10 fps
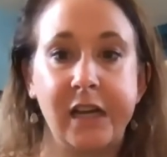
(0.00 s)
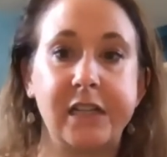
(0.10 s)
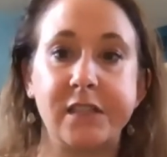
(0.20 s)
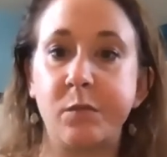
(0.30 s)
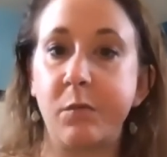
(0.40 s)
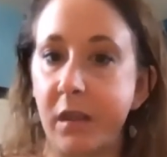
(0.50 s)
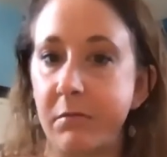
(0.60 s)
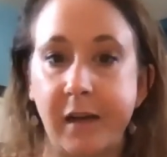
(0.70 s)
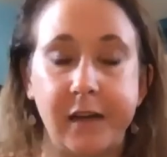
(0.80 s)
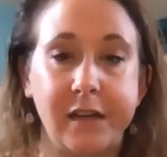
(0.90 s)
is with
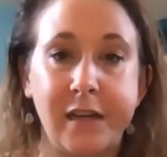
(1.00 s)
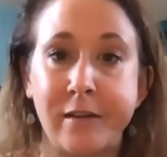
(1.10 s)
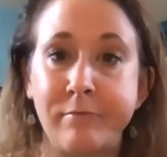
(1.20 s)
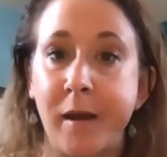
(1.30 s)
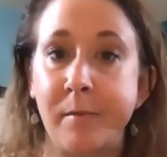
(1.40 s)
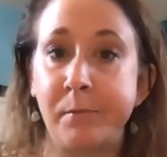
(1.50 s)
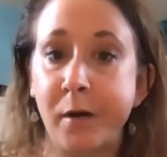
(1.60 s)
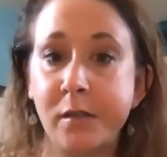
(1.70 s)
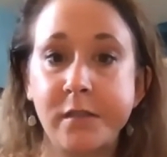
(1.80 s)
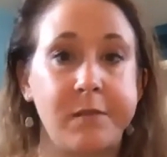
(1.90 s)
in my
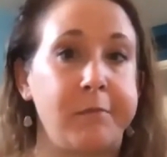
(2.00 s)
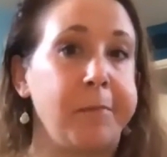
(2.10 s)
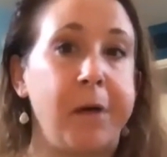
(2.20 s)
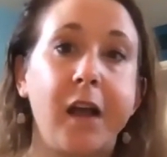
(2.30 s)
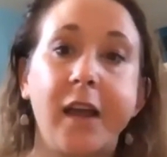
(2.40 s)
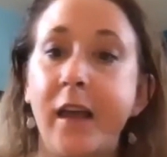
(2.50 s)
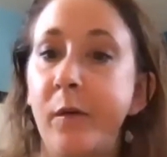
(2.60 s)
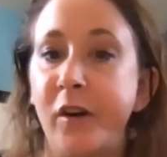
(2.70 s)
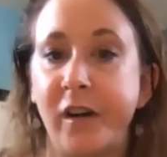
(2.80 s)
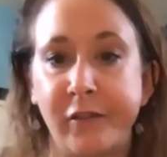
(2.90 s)
purse, in my pocket,
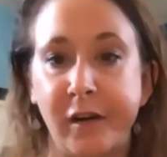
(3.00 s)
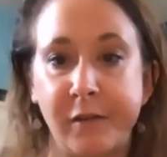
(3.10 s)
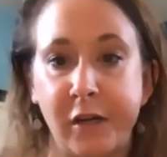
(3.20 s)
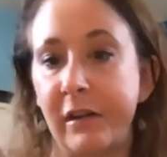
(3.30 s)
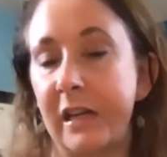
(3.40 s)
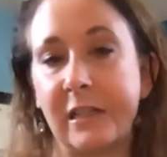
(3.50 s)
wherever I'm going.